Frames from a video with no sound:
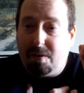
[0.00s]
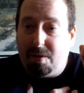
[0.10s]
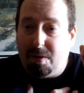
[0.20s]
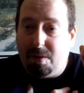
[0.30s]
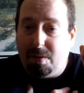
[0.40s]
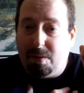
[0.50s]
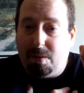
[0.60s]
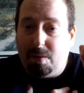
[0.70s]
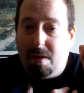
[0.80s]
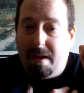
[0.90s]

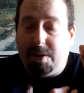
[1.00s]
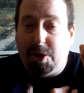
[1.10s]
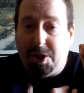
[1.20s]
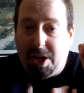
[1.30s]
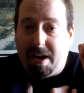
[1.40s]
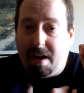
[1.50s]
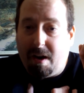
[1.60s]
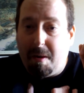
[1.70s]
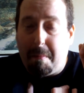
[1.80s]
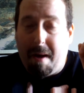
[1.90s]
to
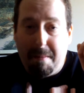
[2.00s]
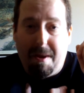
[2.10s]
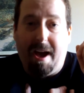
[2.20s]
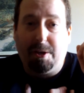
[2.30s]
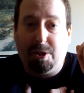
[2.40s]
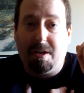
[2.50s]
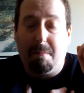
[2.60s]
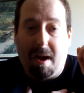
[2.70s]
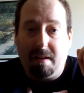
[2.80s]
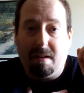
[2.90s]
share my passion
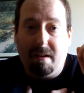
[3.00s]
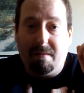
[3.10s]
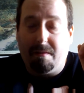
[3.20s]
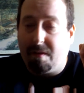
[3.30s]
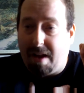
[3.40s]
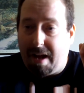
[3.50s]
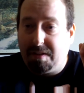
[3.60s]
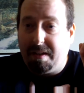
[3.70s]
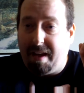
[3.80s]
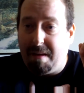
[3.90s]
and my love of
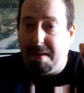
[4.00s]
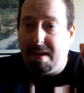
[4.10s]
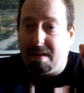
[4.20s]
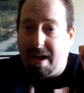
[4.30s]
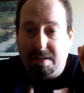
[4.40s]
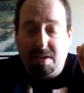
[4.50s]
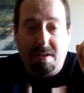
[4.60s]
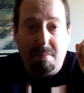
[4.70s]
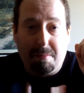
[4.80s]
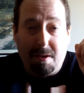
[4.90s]
classic gaming,
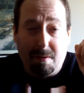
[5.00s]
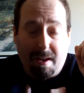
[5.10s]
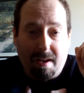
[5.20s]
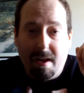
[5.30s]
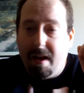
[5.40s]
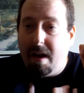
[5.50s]
classic computing,